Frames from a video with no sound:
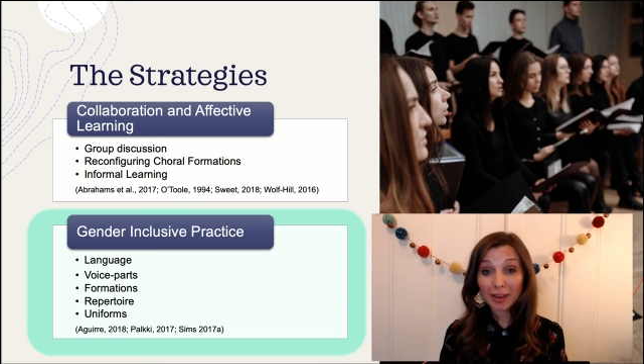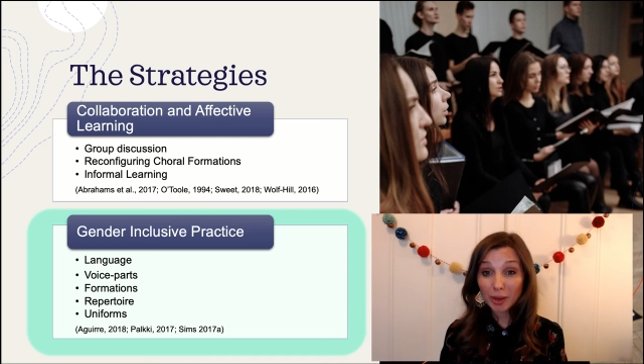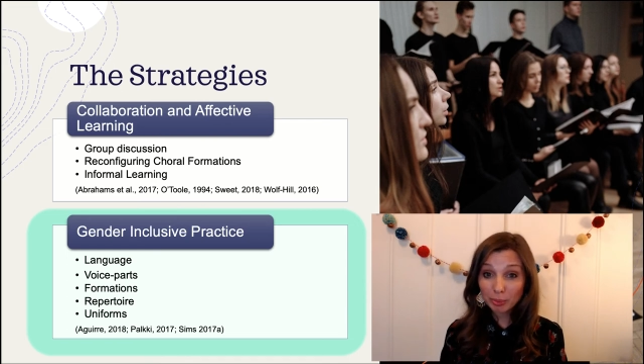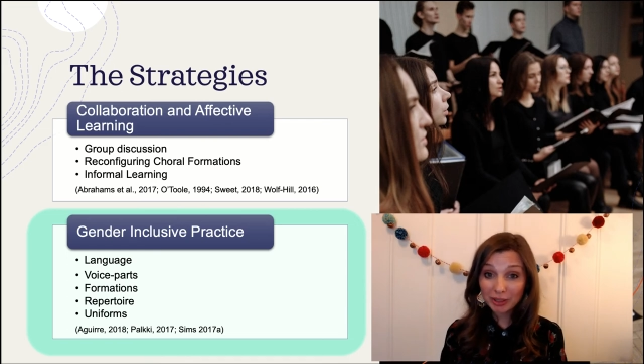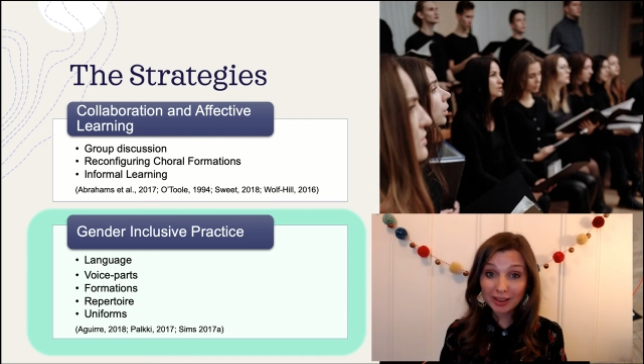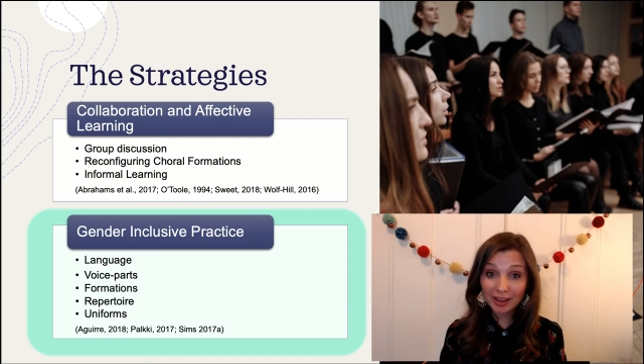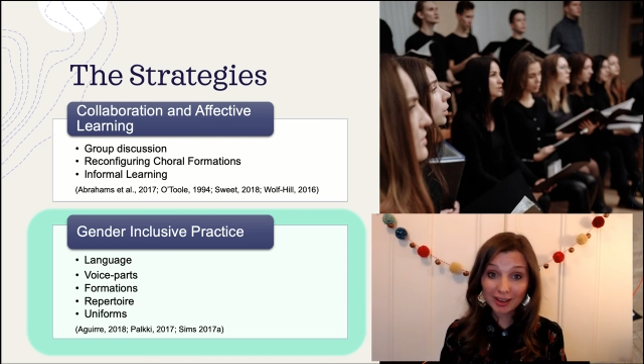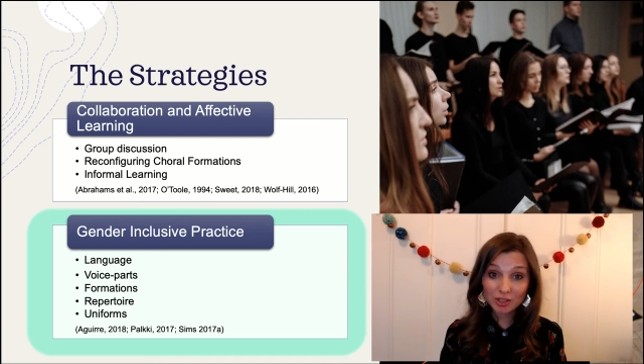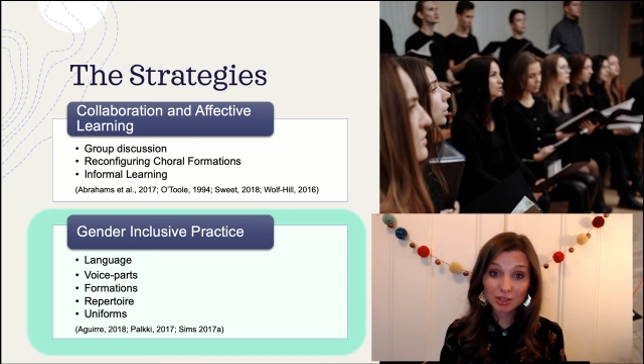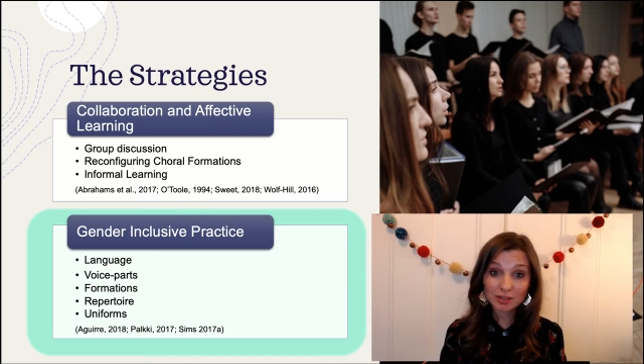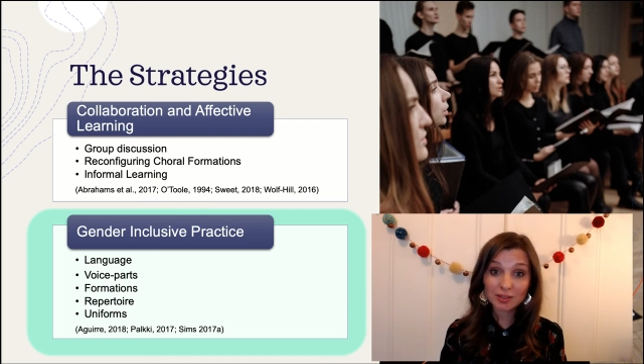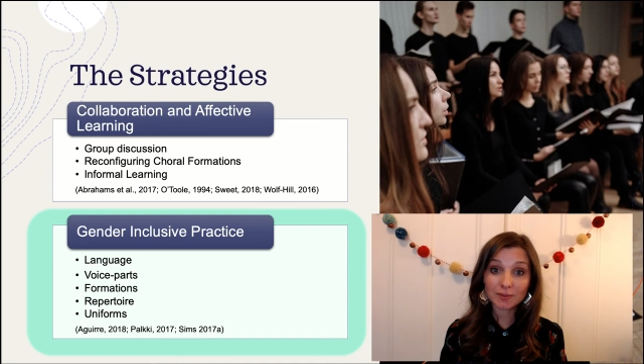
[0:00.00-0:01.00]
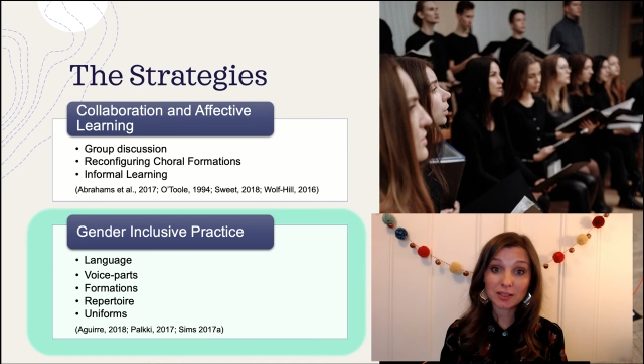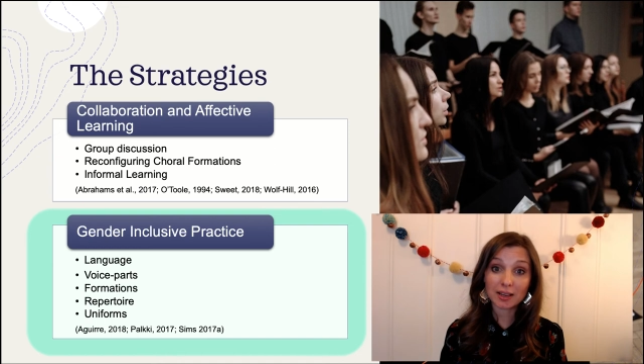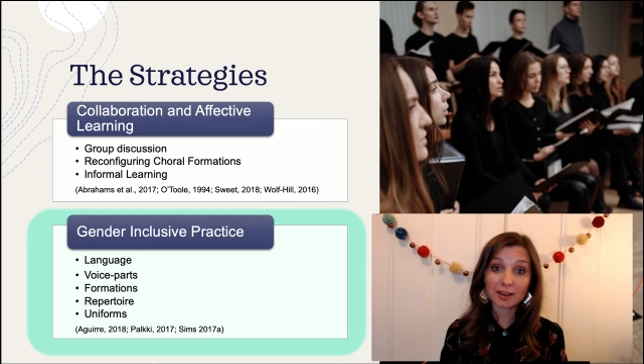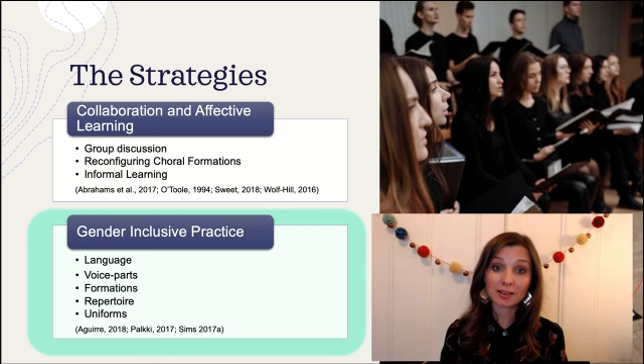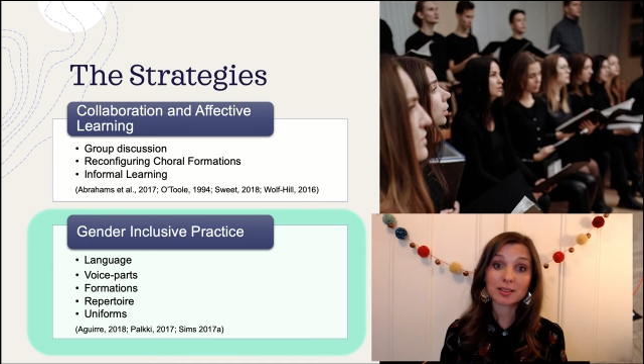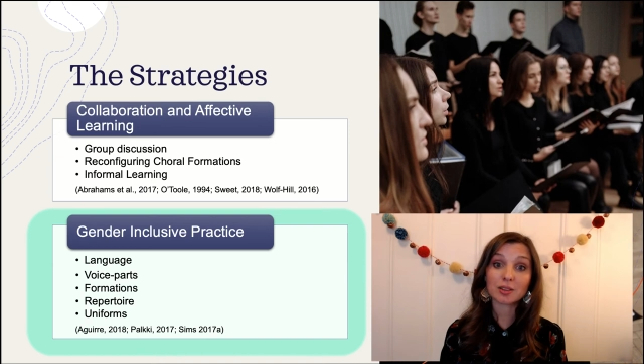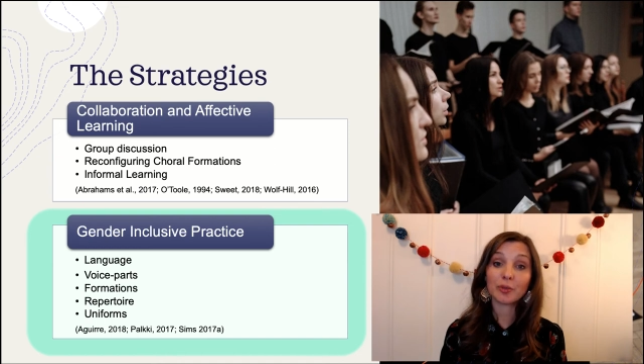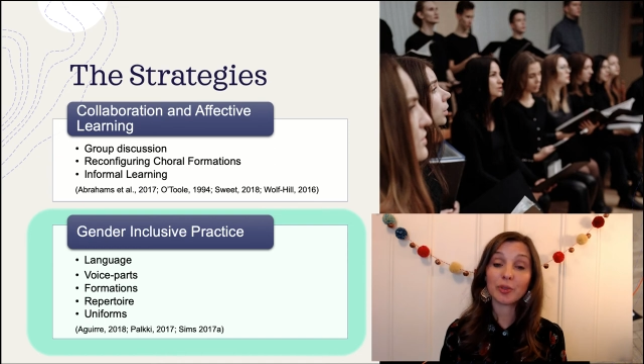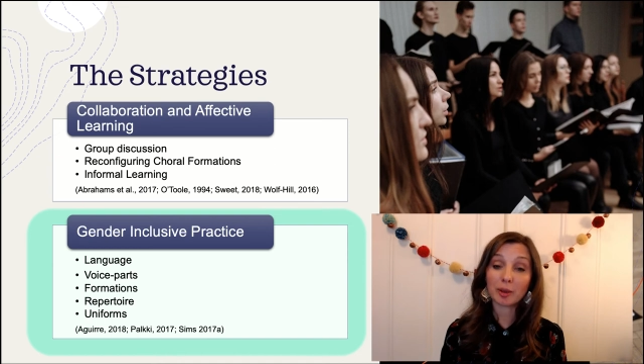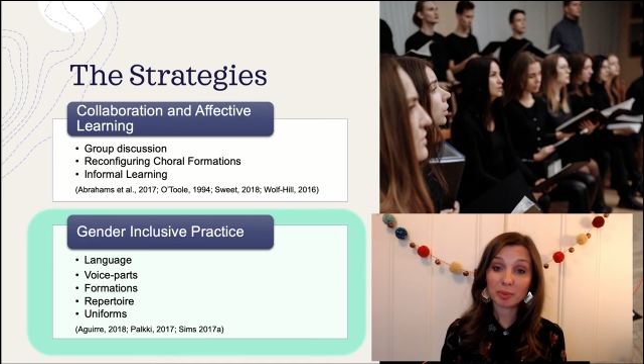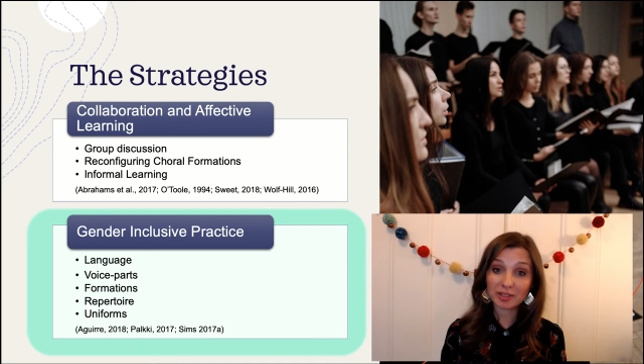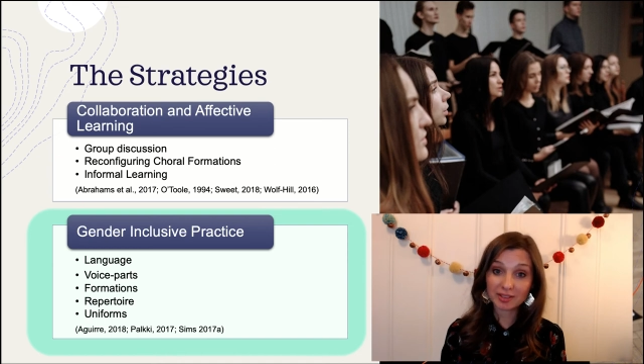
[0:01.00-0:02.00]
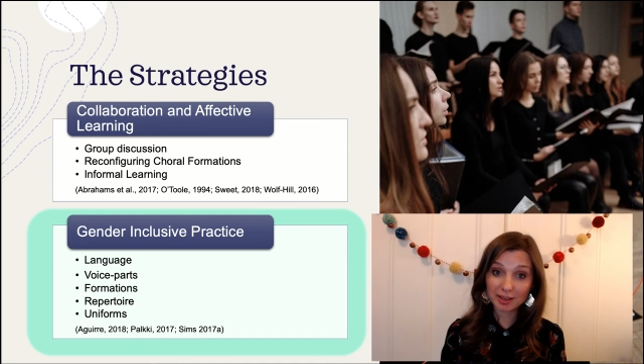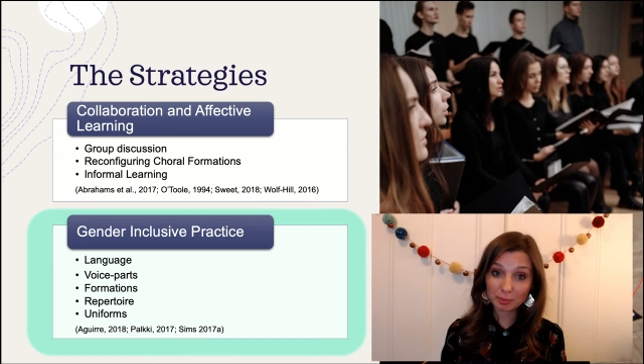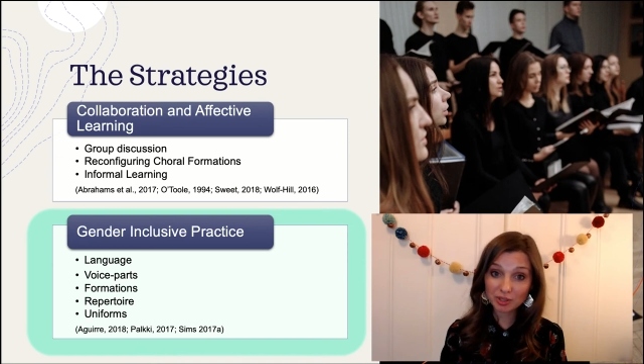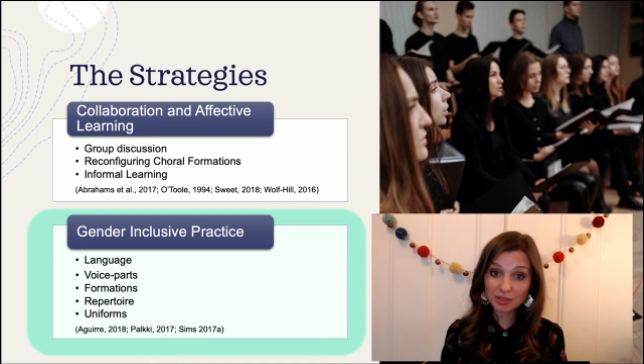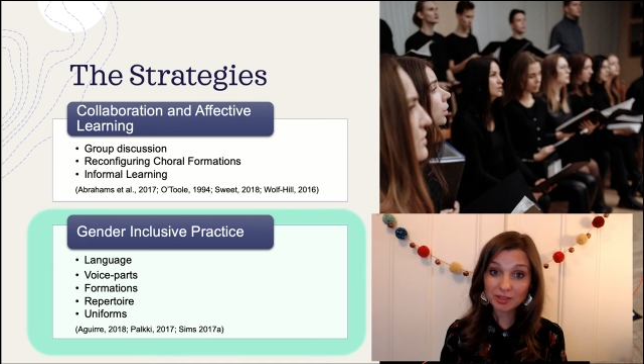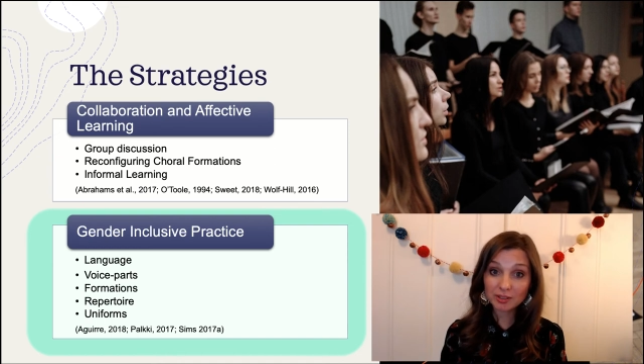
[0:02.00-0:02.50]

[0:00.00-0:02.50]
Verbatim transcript: implications of texts on their perceptions